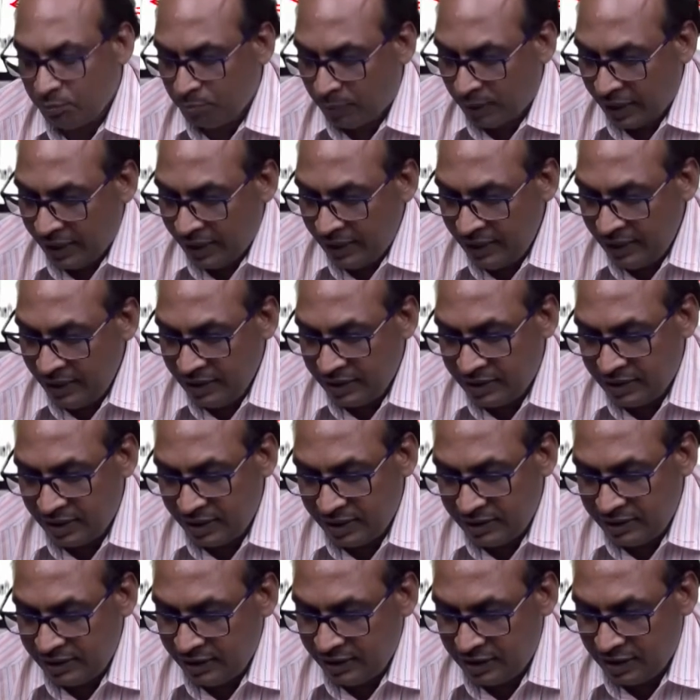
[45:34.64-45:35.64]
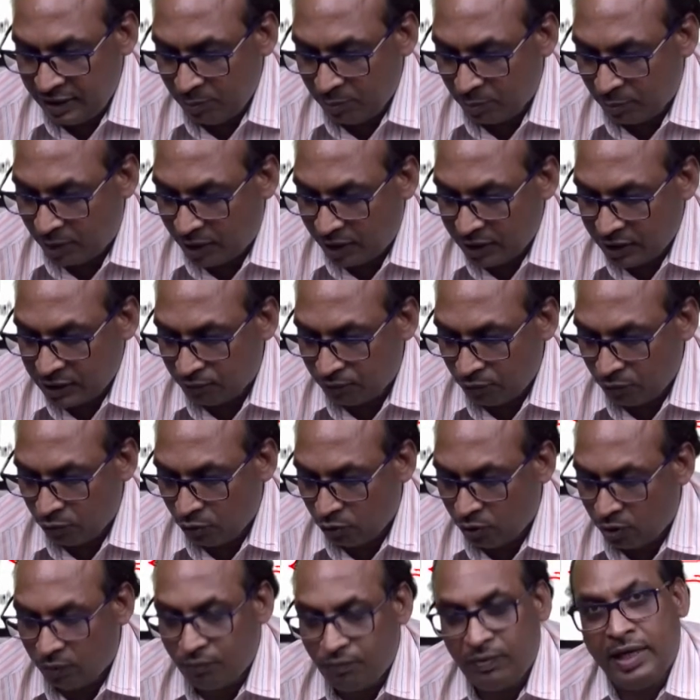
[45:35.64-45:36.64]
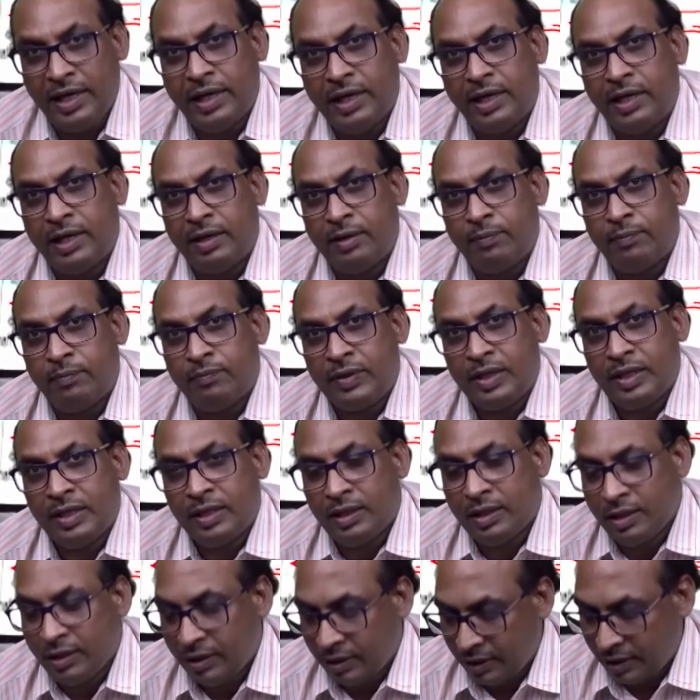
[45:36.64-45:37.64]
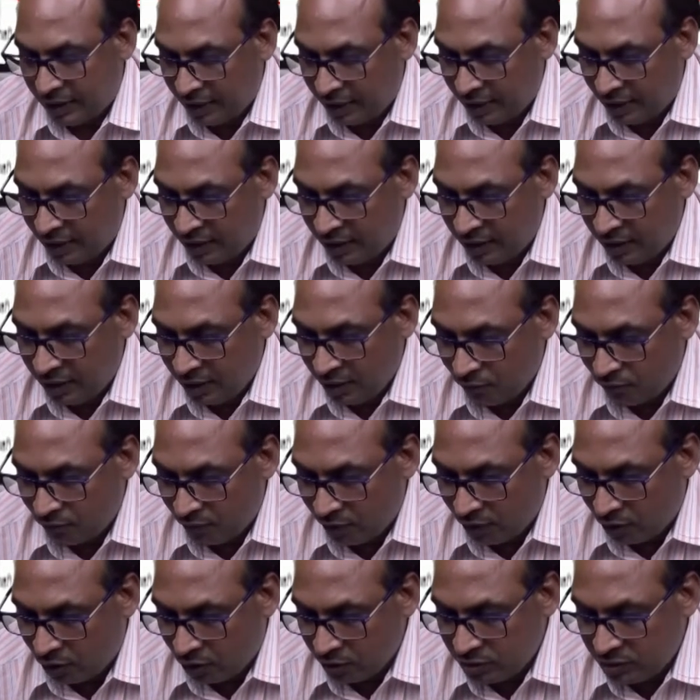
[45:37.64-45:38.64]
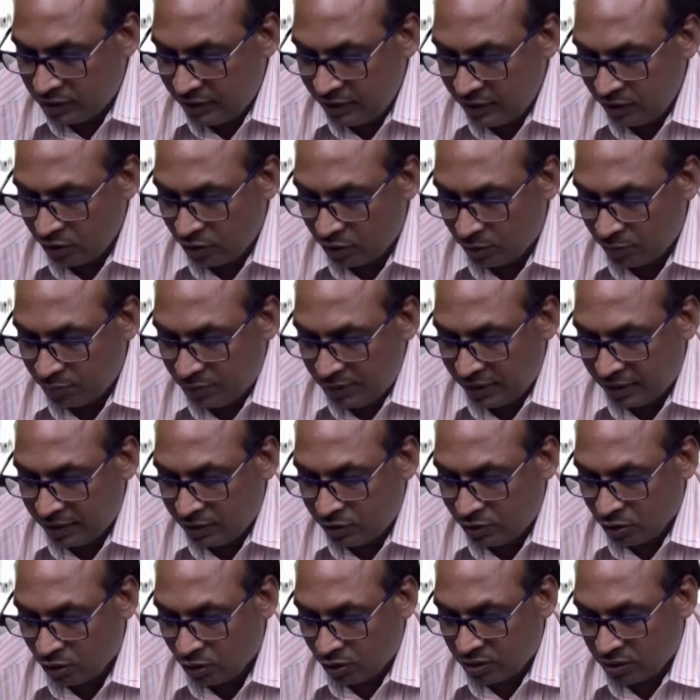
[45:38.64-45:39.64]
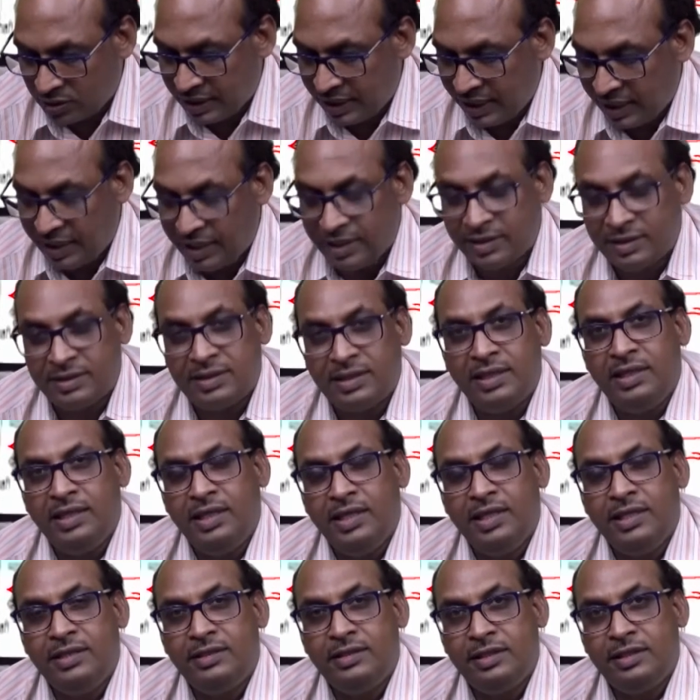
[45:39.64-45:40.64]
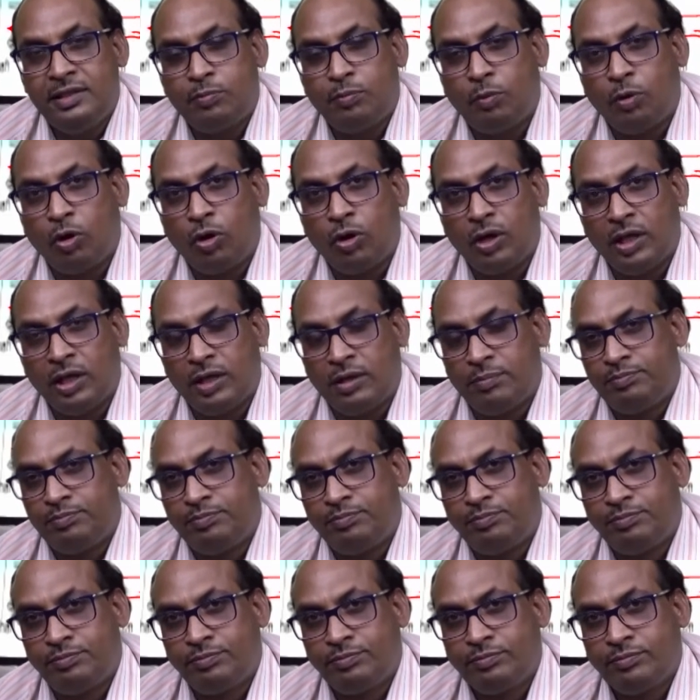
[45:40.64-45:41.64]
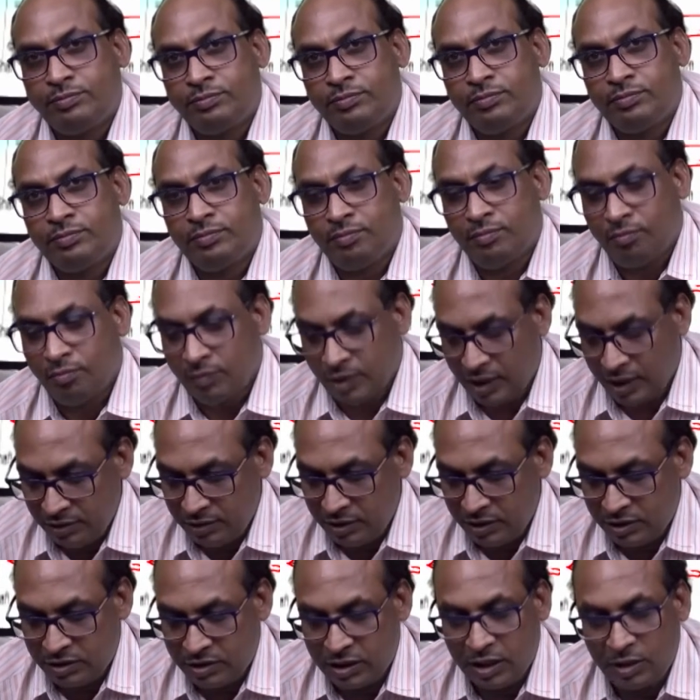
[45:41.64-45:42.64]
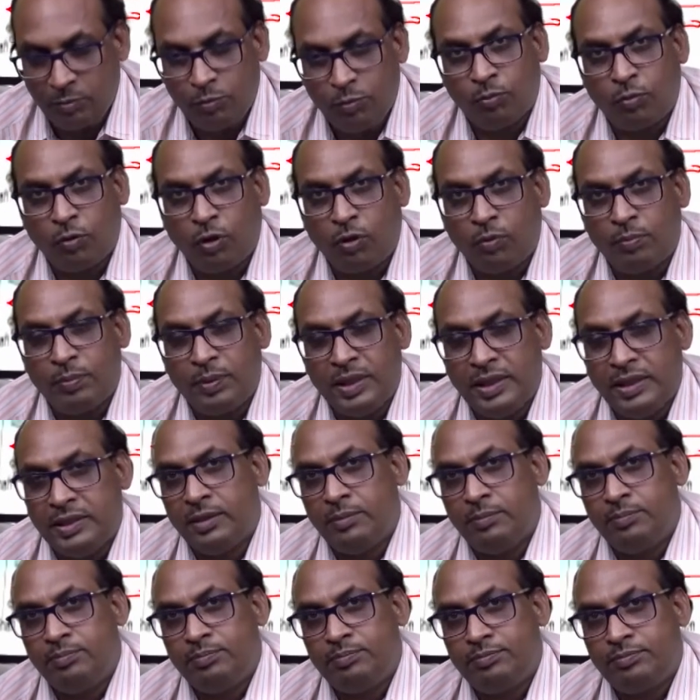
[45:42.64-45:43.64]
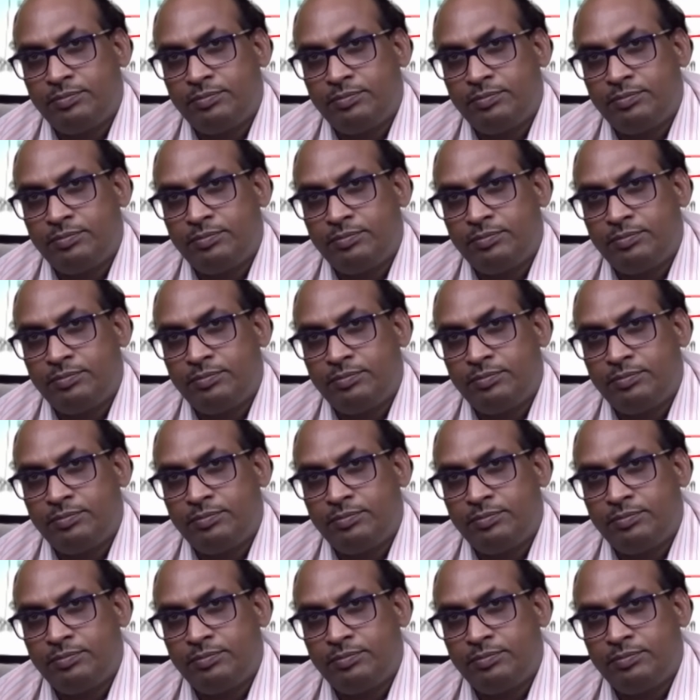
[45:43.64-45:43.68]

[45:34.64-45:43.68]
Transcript: by increasing the mass flow of air, and velocity of the exhaust gas is smaller in this turboprop engine.